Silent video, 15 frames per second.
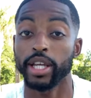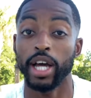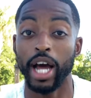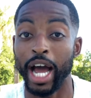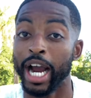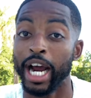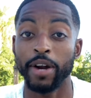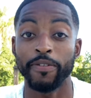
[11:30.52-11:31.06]

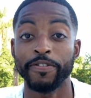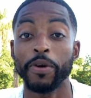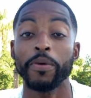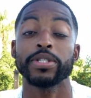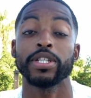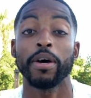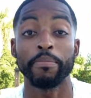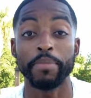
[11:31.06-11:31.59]
I got to
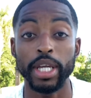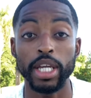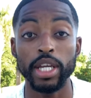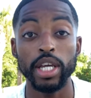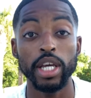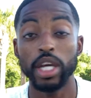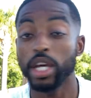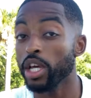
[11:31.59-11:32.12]
focus on me.
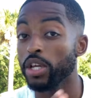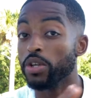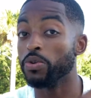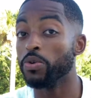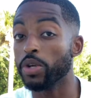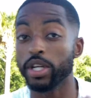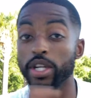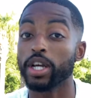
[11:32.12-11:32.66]

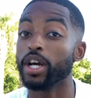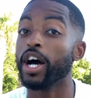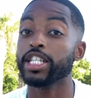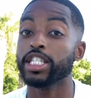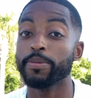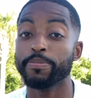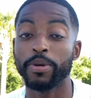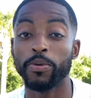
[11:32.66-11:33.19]
You can
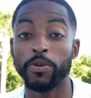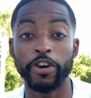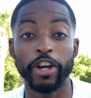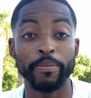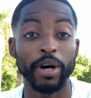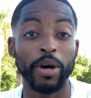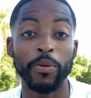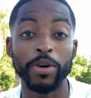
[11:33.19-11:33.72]
gossip and worry
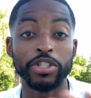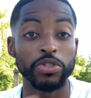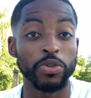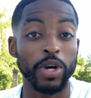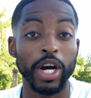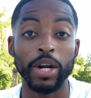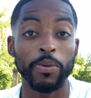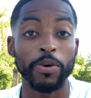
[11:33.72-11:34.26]
about what you
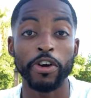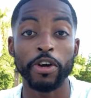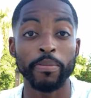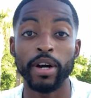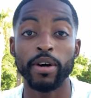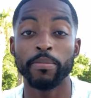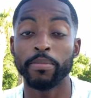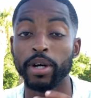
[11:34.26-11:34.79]
got to worry
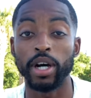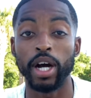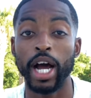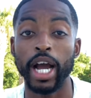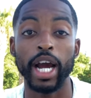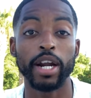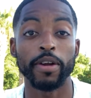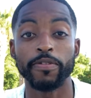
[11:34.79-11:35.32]
about, but
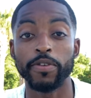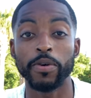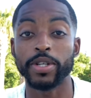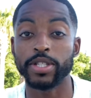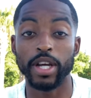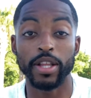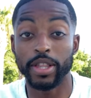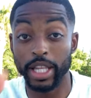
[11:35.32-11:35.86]
I got to
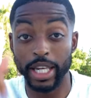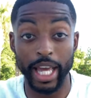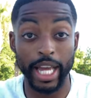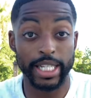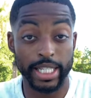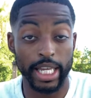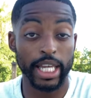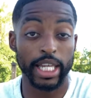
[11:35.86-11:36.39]
focus on the
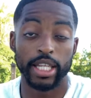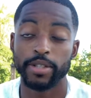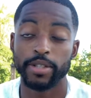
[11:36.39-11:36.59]
next day.